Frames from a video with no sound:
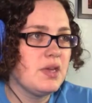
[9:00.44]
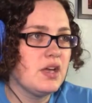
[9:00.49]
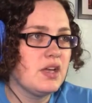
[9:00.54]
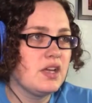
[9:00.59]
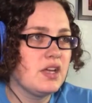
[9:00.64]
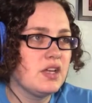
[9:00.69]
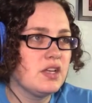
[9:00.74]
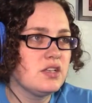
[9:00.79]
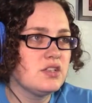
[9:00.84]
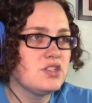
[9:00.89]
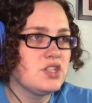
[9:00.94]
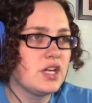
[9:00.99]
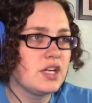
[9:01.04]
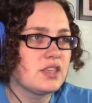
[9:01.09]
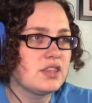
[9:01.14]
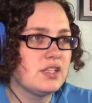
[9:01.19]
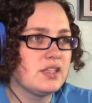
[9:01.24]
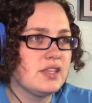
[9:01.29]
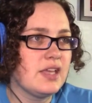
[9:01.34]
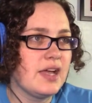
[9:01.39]
I gotta
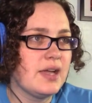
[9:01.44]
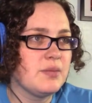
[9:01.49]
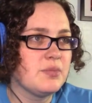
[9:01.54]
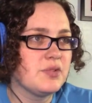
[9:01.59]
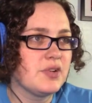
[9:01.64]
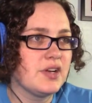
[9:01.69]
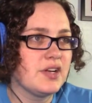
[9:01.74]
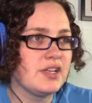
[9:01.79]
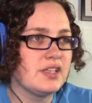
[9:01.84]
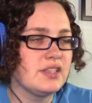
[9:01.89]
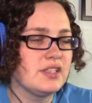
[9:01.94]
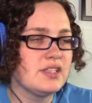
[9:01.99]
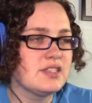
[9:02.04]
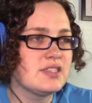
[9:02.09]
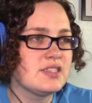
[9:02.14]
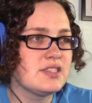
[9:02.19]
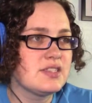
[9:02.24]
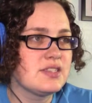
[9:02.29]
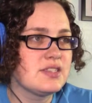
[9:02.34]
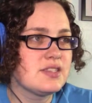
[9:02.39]
check the library.
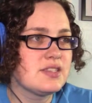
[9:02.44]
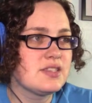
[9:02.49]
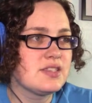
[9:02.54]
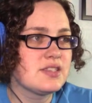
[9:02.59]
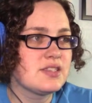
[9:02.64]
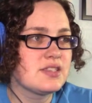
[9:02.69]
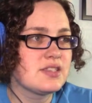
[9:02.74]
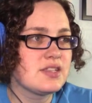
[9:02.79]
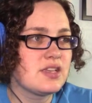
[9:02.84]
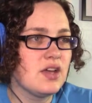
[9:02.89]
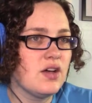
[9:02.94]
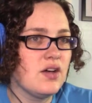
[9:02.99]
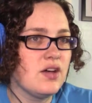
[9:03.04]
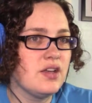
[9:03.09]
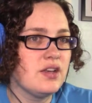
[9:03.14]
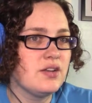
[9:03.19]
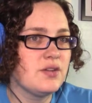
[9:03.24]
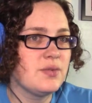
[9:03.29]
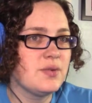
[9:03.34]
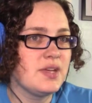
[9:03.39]
Let's go
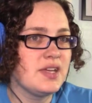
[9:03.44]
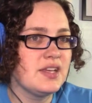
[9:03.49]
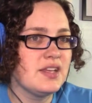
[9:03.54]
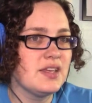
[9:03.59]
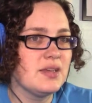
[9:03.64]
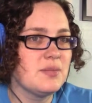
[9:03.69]
on a reading